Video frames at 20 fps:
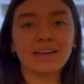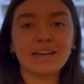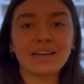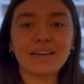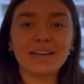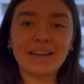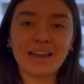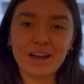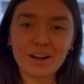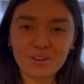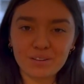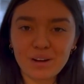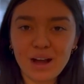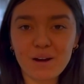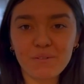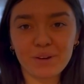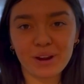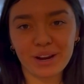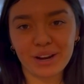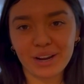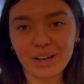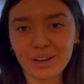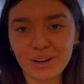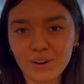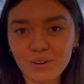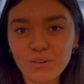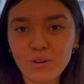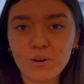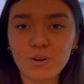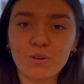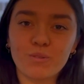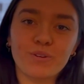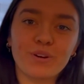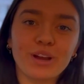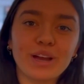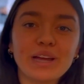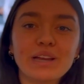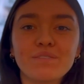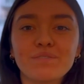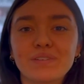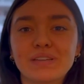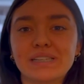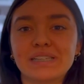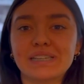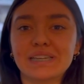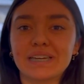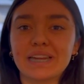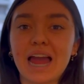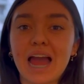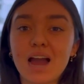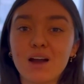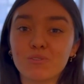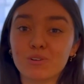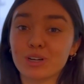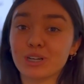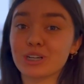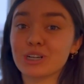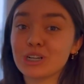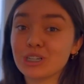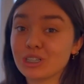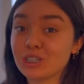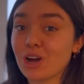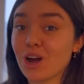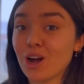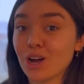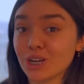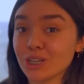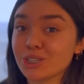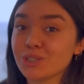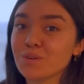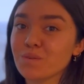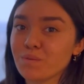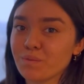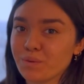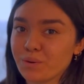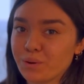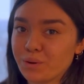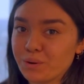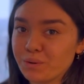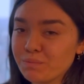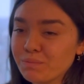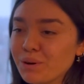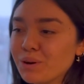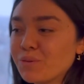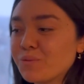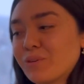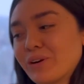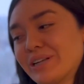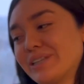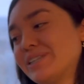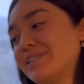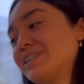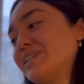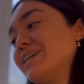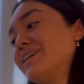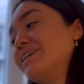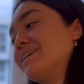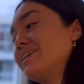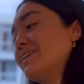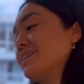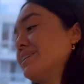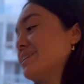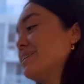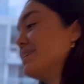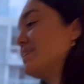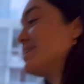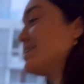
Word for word: Now we're gonna go over and visit our dog's room, which is